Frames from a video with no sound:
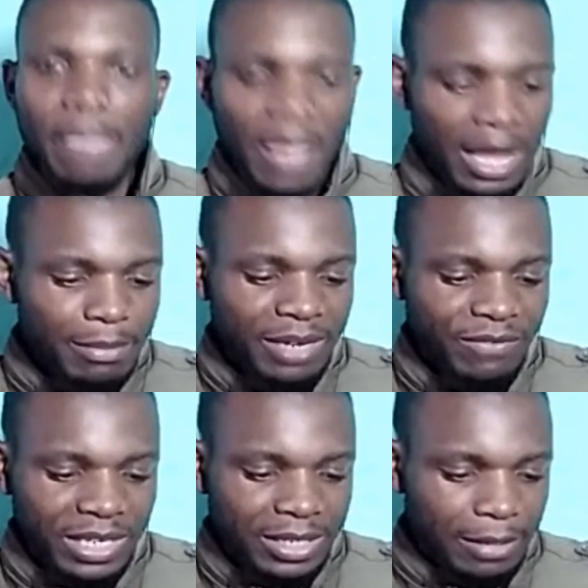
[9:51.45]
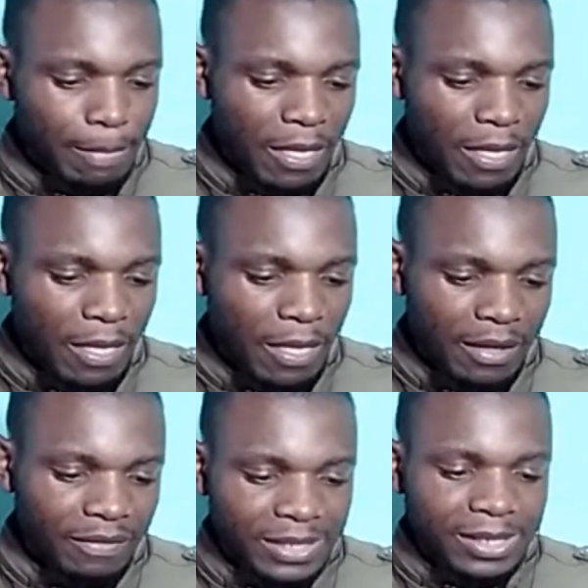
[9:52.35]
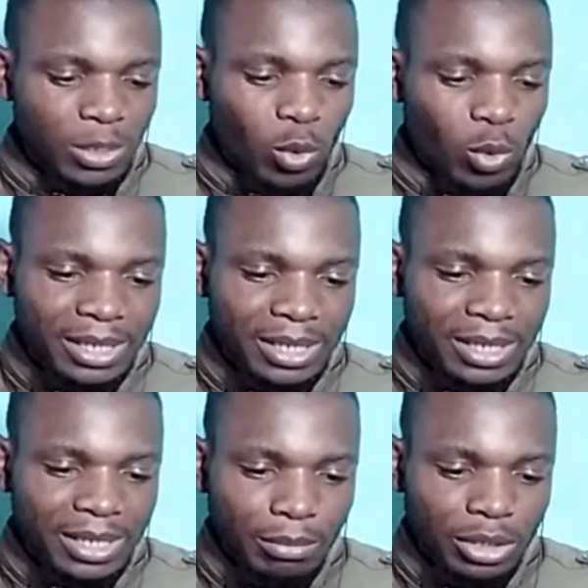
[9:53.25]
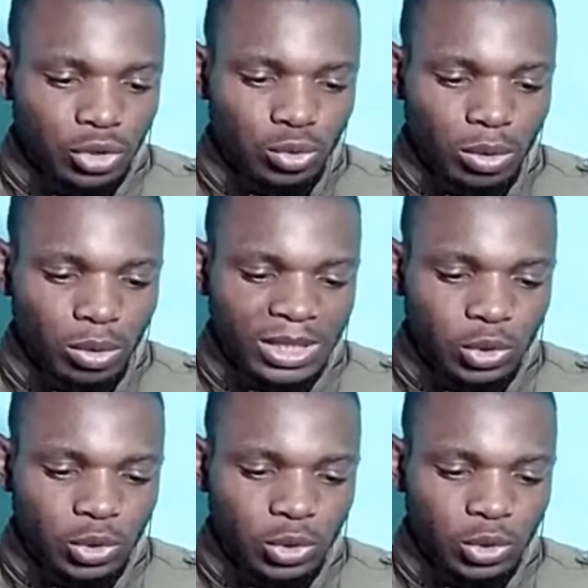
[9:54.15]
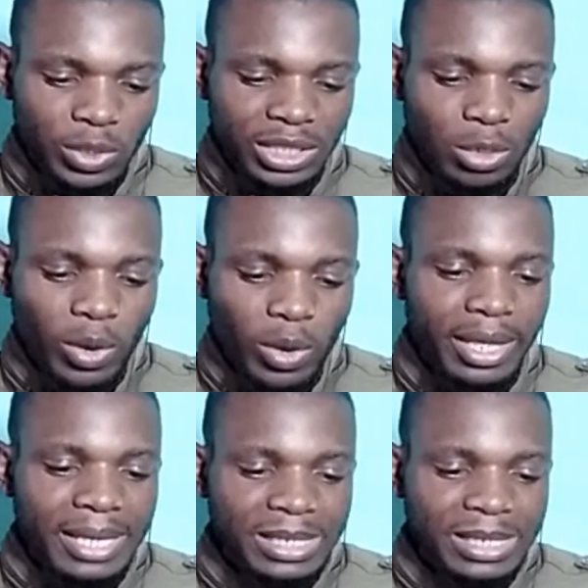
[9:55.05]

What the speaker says: I believe that this is a worrisome issue or a situation where